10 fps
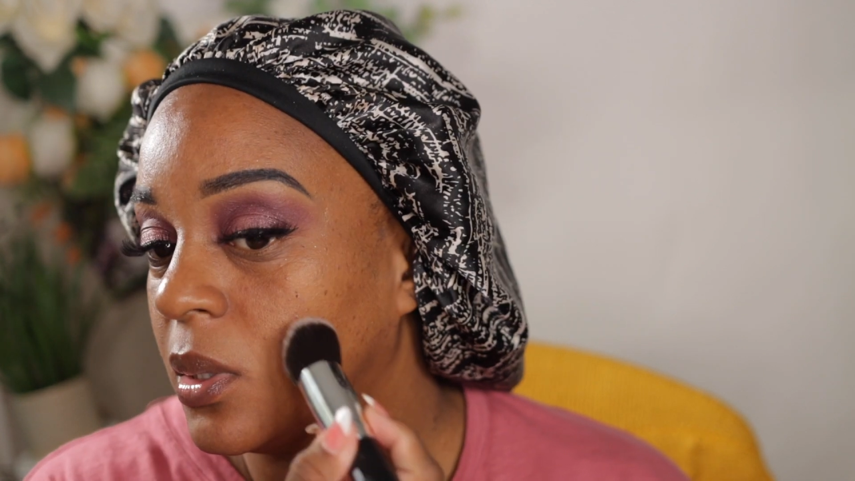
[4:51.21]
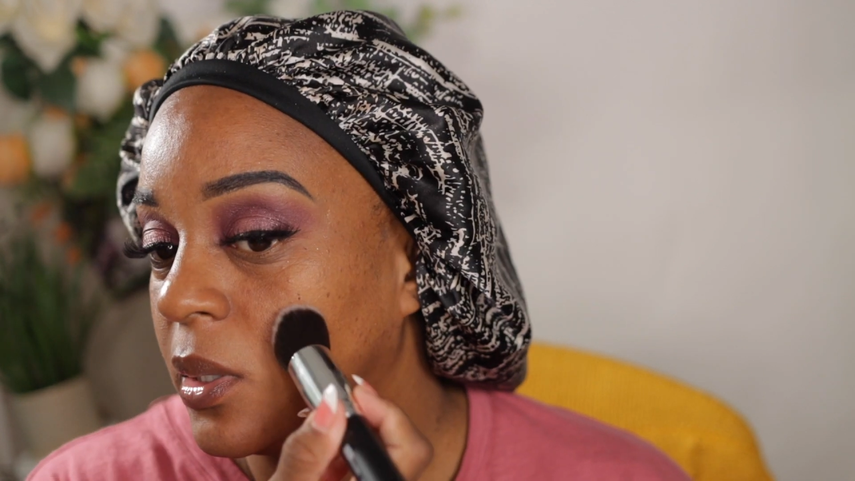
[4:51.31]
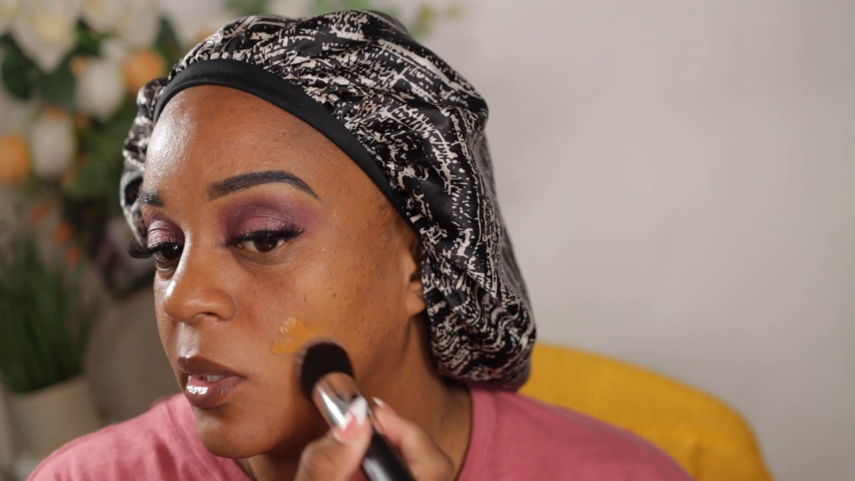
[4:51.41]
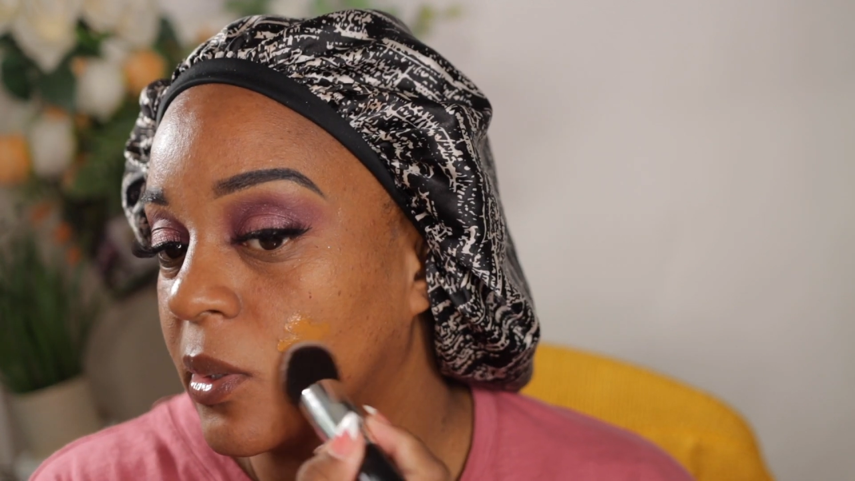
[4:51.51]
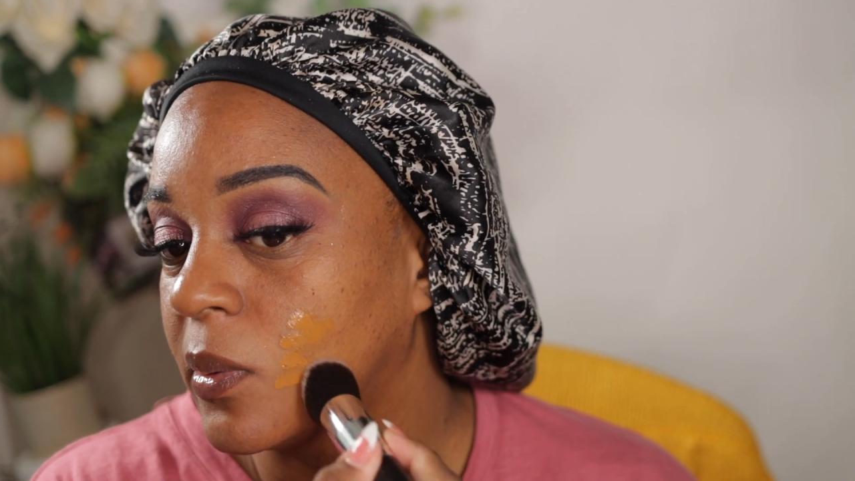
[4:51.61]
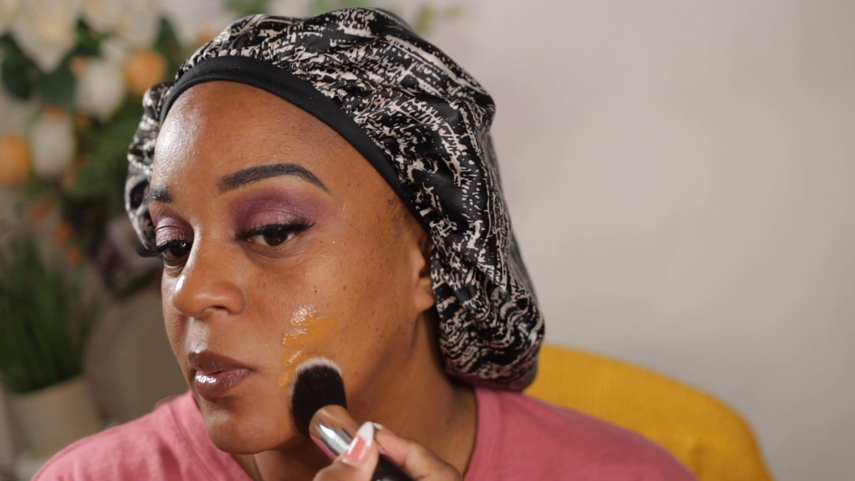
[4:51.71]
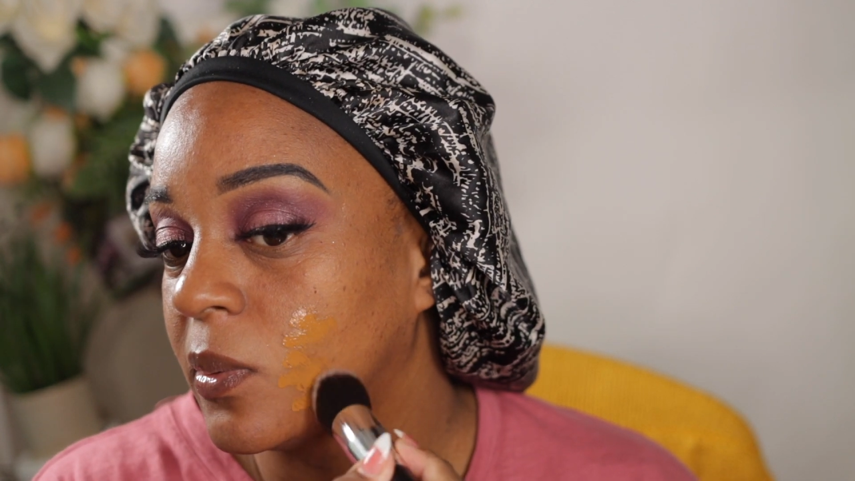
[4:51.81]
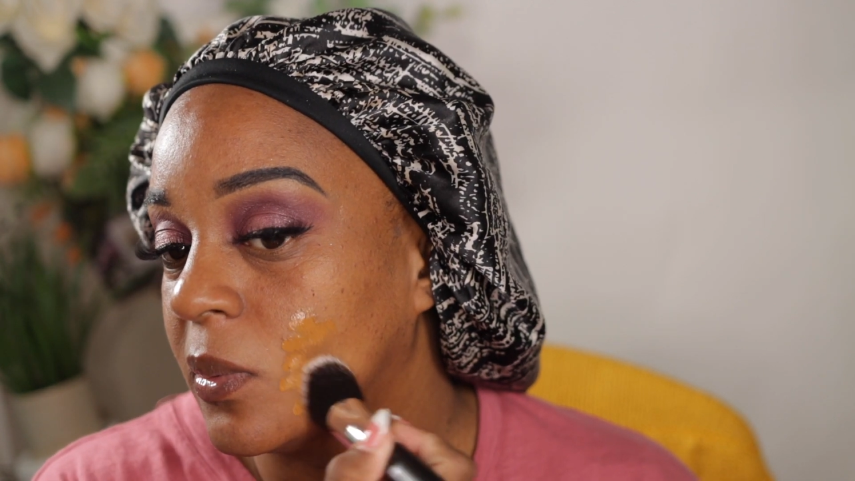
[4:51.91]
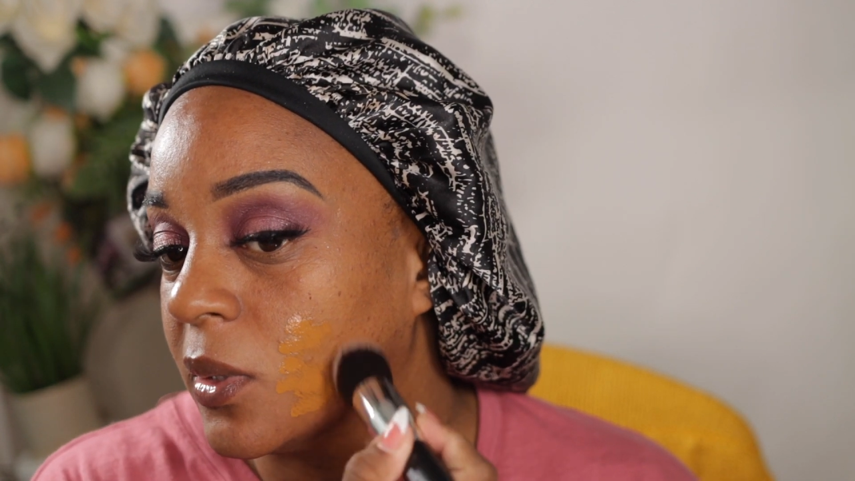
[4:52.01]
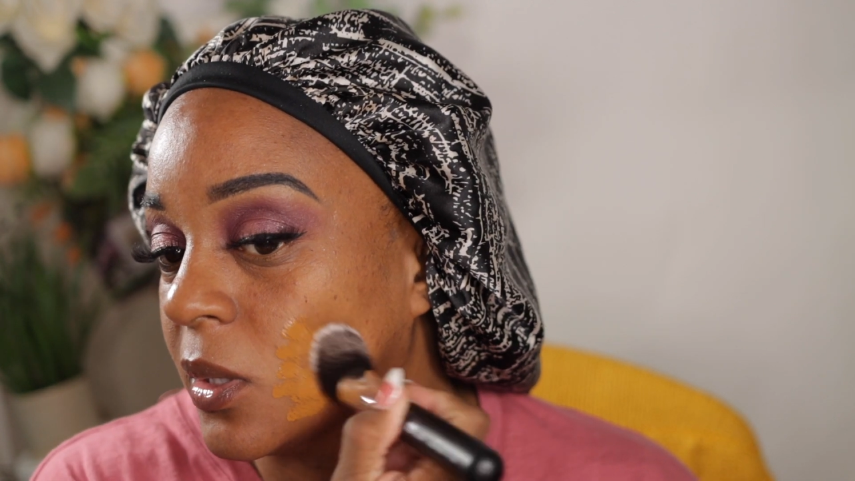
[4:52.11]
here
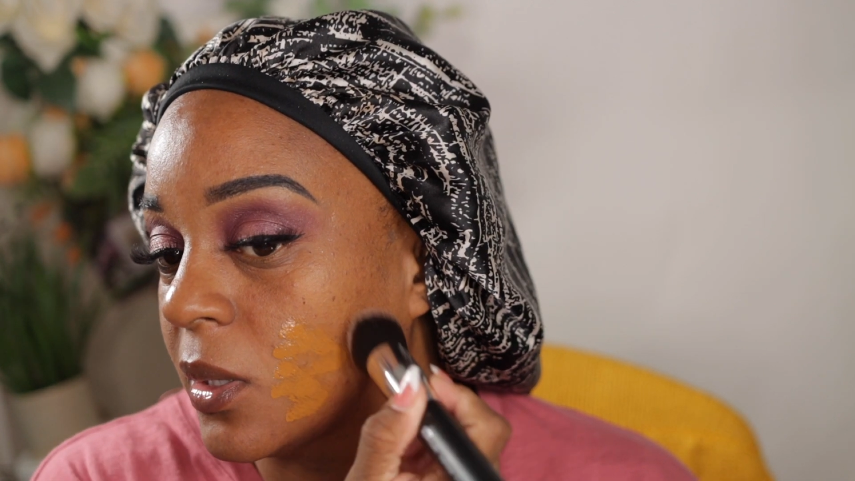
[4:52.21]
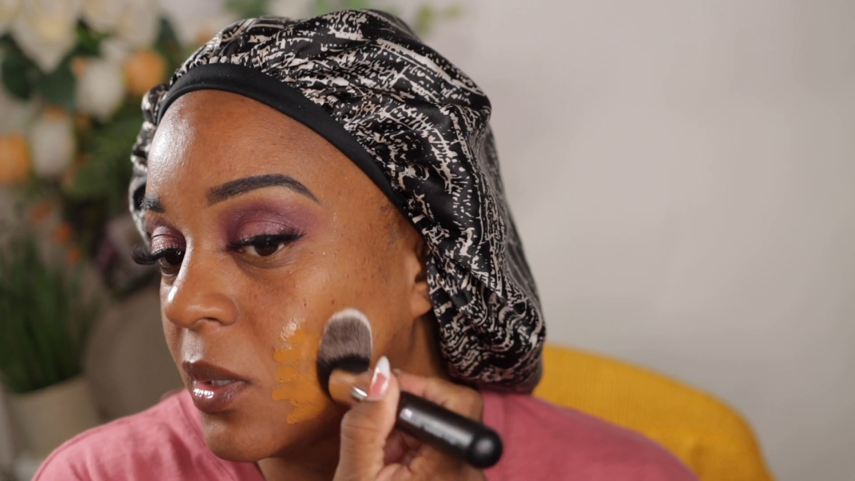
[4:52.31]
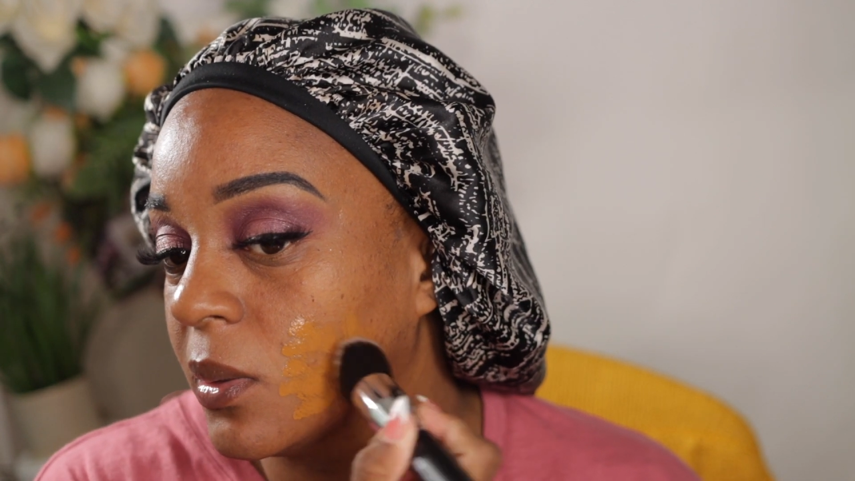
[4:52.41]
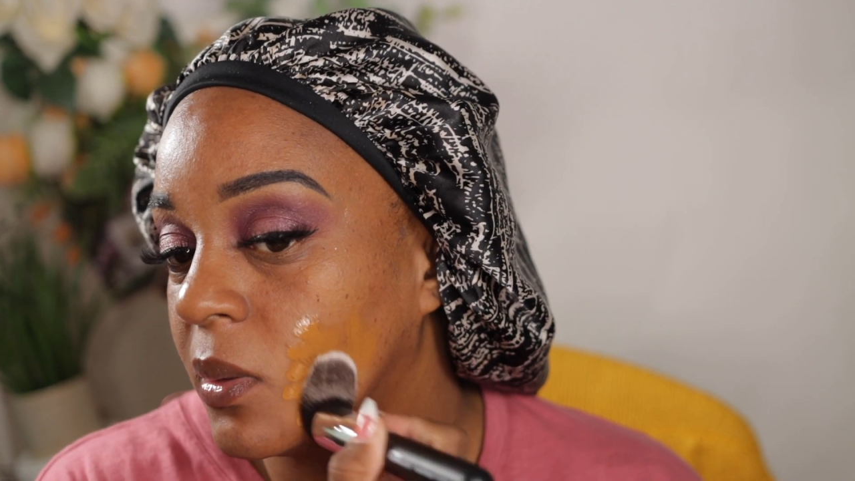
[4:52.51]
with it.